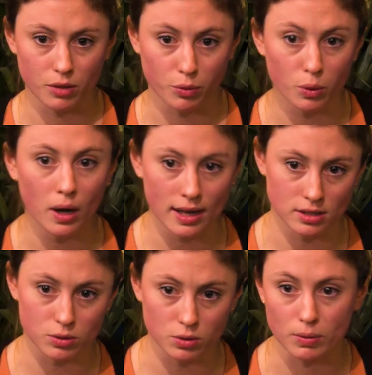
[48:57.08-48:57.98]
of who
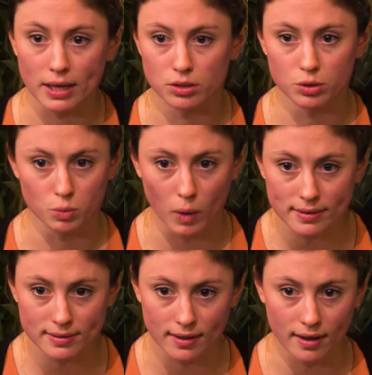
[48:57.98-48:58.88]
has a, the right to do
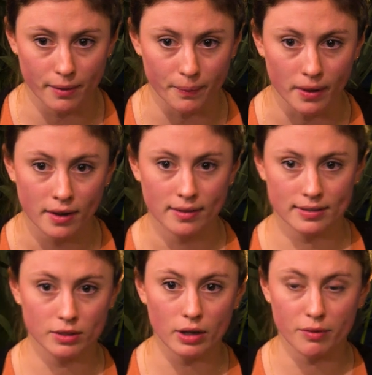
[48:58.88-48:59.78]
what, um,
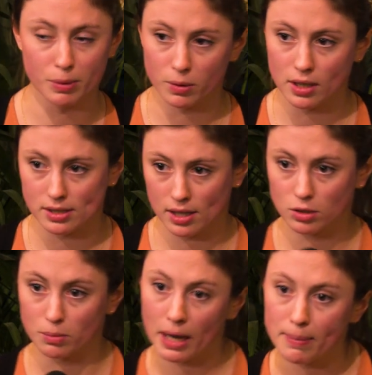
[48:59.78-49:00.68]
then you have people that start
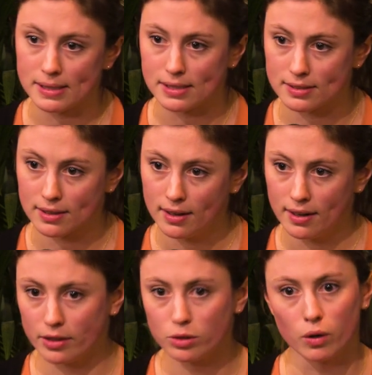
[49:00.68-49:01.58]
to bypass it,
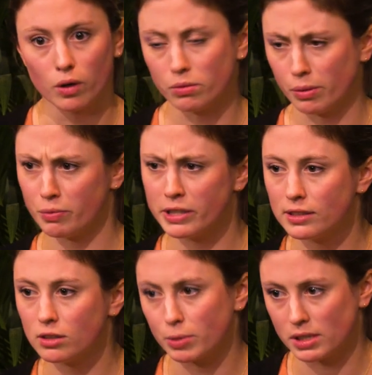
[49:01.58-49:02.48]
and you know, oh, we really
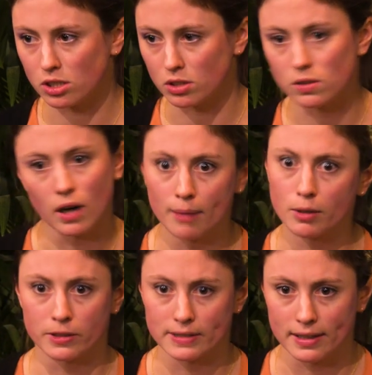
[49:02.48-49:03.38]
need a position, so I'm
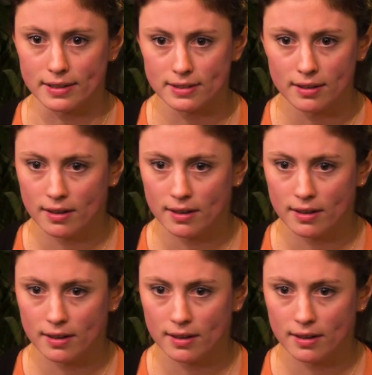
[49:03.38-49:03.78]
going to take it